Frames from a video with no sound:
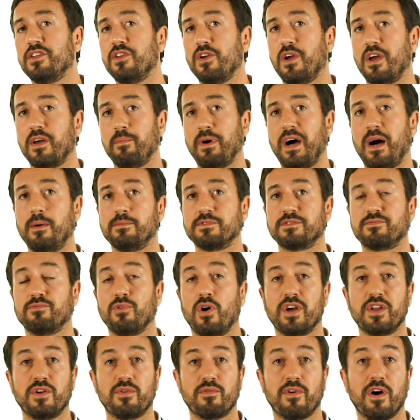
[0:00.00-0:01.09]
You can perhaps
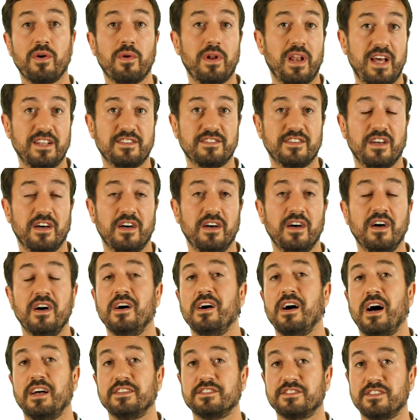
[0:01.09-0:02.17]
write your own letter
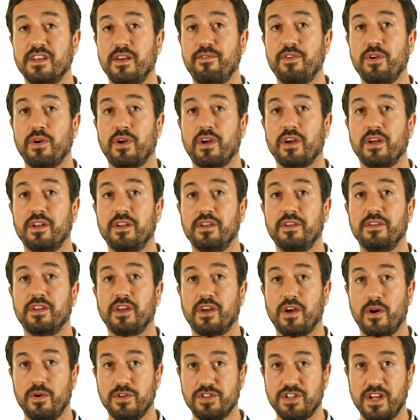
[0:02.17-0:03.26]
and see if you can
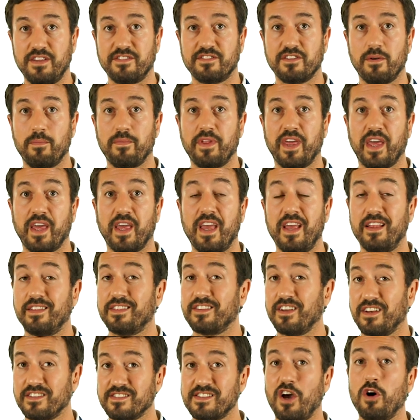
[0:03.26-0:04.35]
negotiate something. It
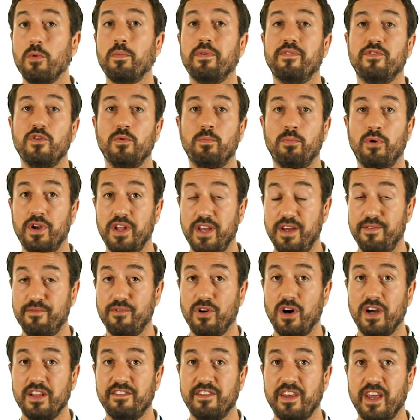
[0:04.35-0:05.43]
does help if you put it in
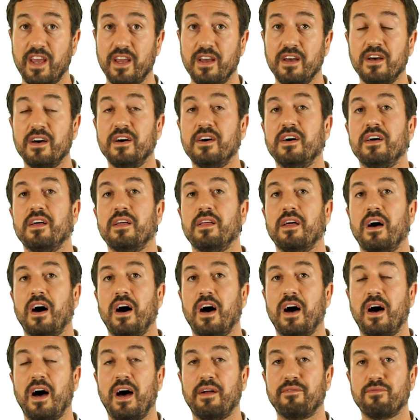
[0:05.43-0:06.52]
writing
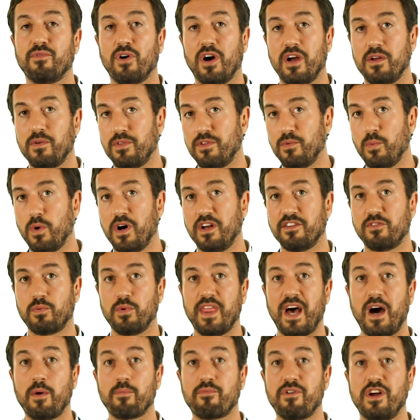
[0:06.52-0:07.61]
and write the words
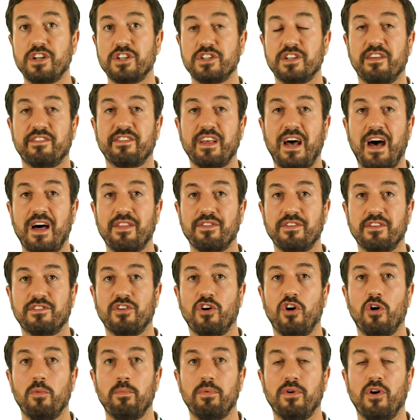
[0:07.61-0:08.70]
without prejudice at the
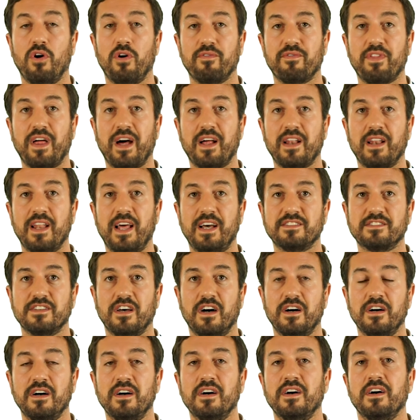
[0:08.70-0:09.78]
top of that
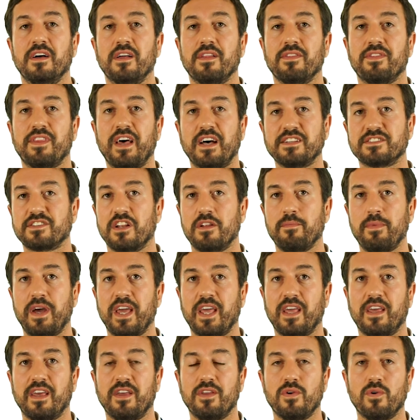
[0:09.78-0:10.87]
letter. That's going to
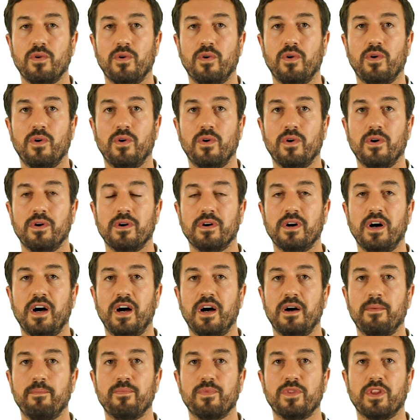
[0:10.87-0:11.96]
make your
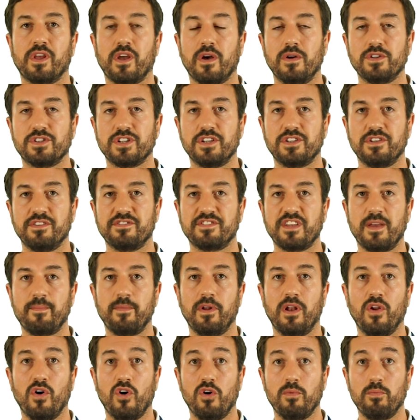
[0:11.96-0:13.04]
negotiation seem a
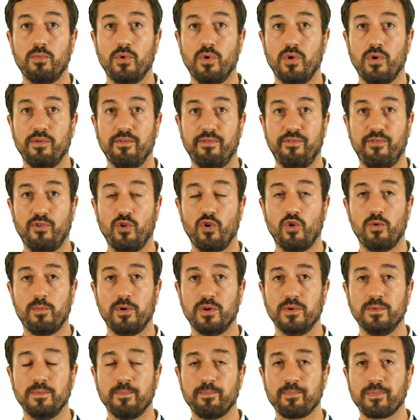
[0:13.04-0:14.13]
lot more
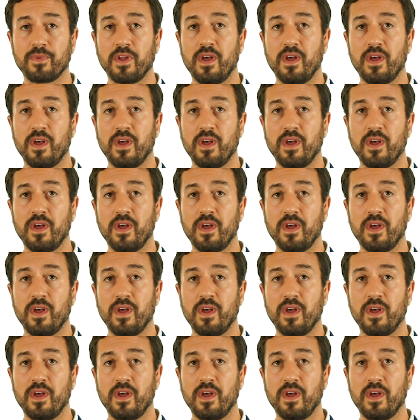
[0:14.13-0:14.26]
formal.